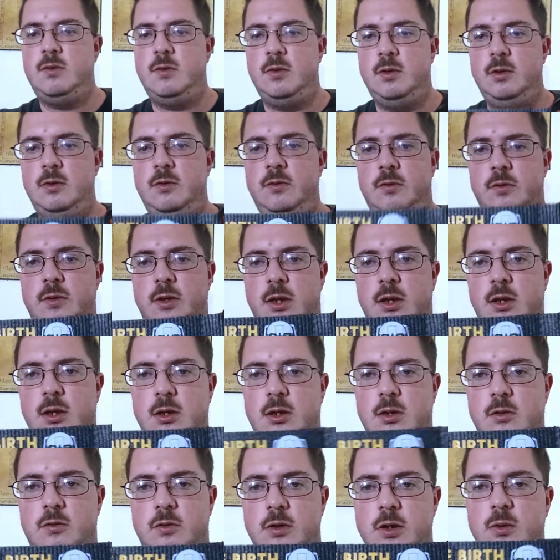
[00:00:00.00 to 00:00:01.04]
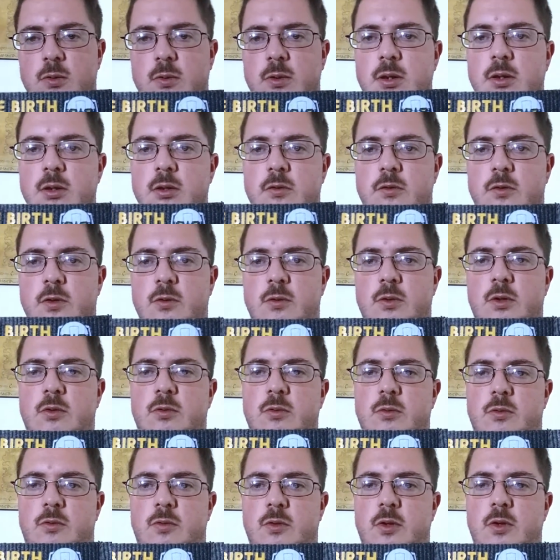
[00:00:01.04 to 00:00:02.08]
then on the back it says the uh, the
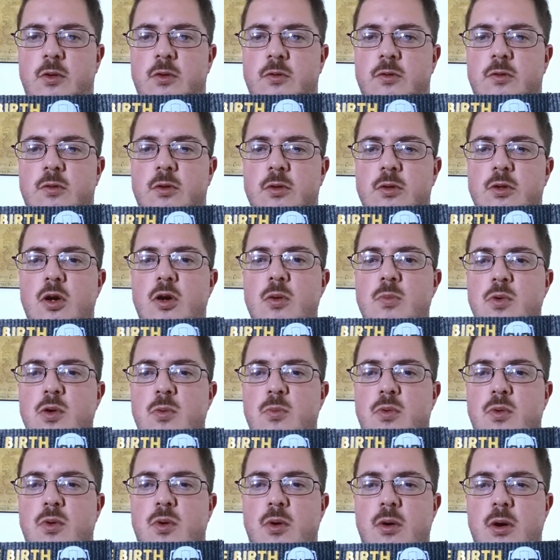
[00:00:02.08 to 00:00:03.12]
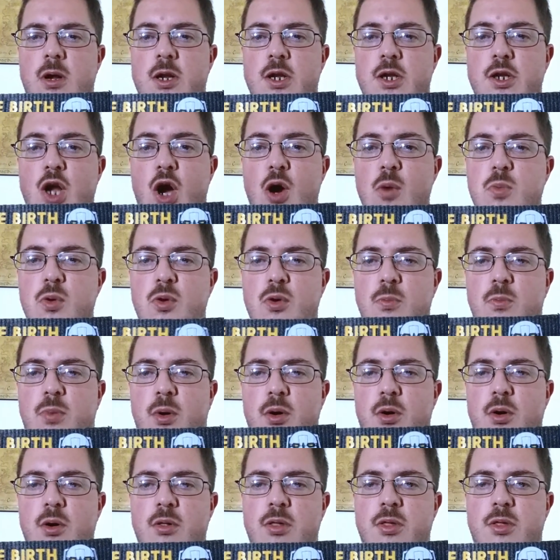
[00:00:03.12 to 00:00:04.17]
slogan so this one says
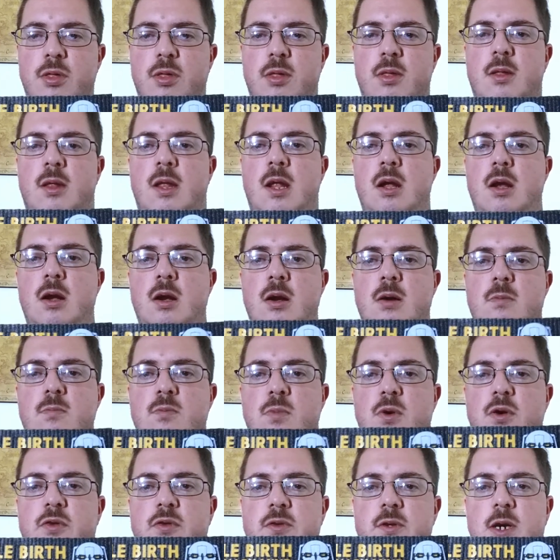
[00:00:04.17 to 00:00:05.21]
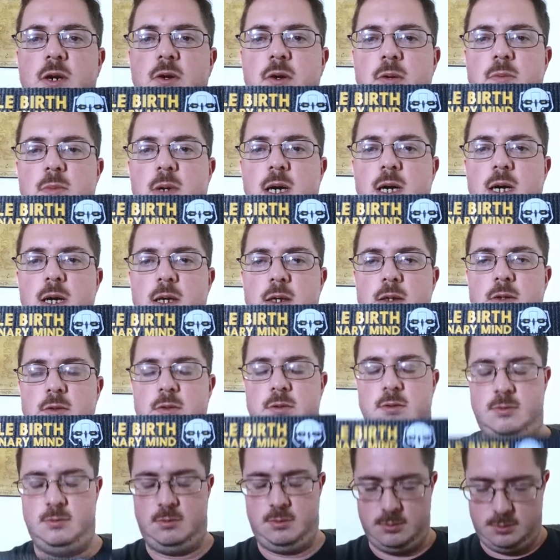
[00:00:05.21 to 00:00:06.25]
noble noble birth
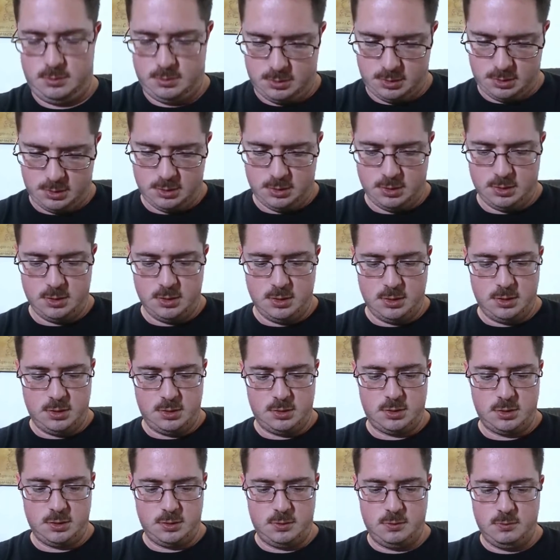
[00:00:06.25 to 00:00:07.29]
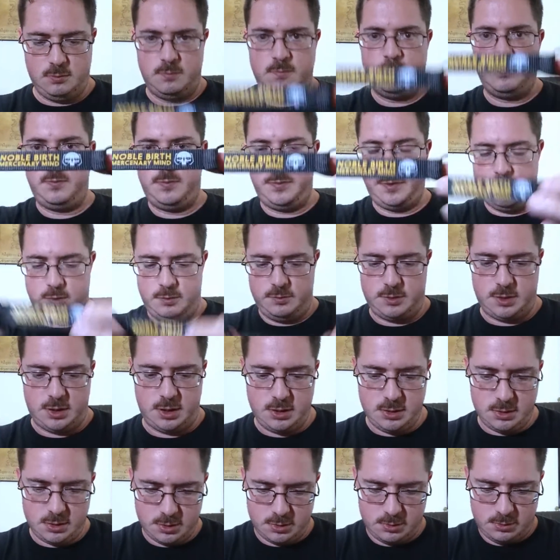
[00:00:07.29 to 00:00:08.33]
mercenary minds
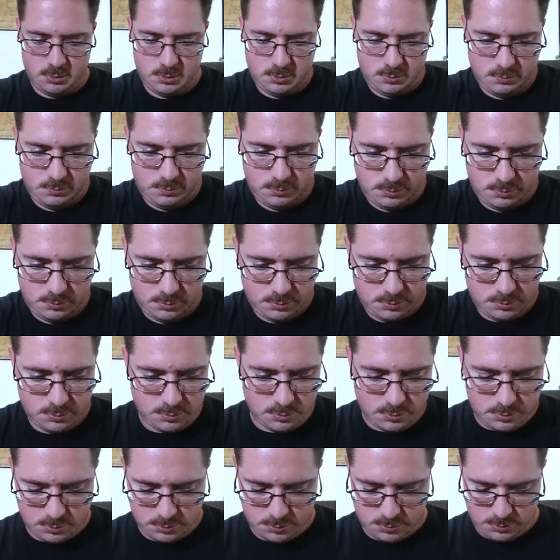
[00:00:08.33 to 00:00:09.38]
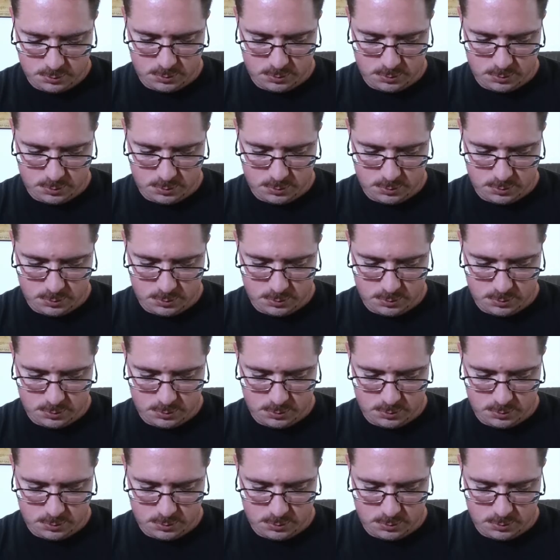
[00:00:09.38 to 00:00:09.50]
so there's that